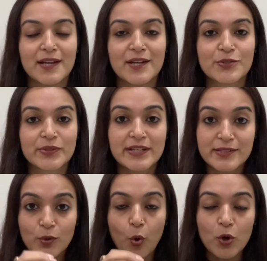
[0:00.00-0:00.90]
So there's a
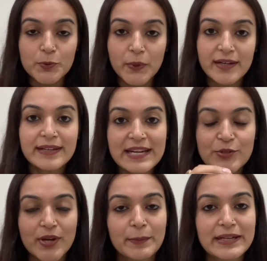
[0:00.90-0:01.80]
code word each
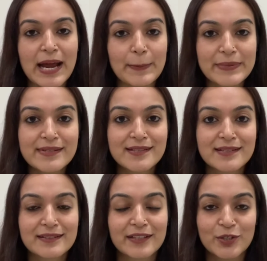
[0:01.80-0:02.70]
time it happens
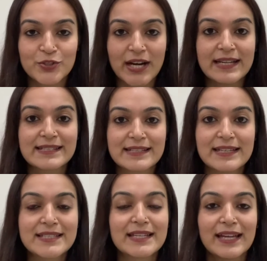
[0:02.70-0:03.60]
that your child
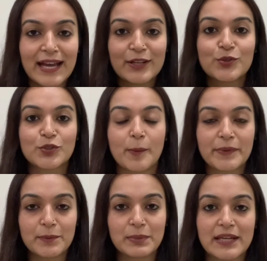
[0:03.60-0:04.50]
says, and you stop
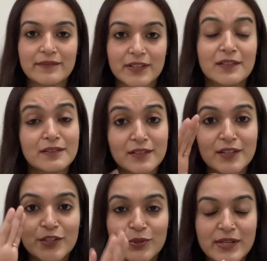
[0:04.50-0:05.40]
that behavior.
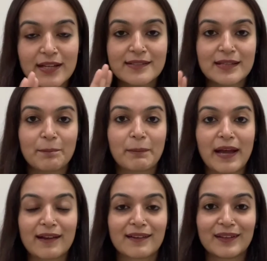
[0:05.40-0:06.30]
You take a step
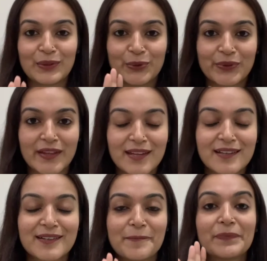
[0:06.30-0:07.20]
back, you
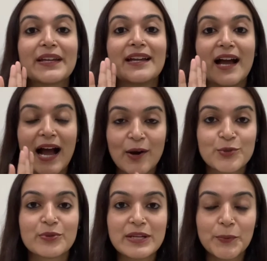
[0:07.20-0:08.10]
think how to
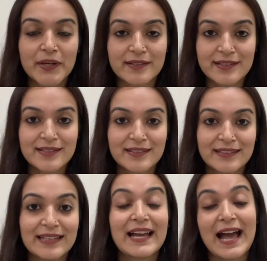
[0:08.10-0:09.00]
reword it,
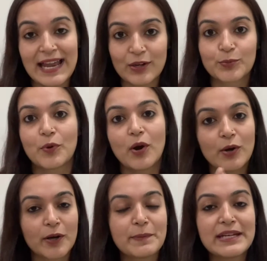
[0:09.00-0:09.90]
and a
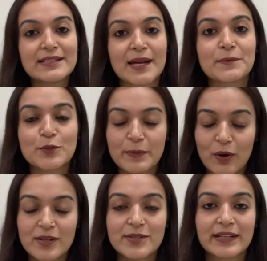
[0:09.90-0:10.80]
lot many times you may
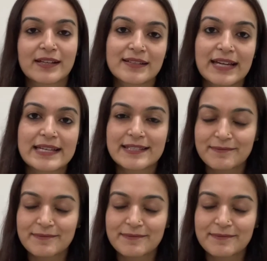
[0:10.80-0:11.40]
also recognize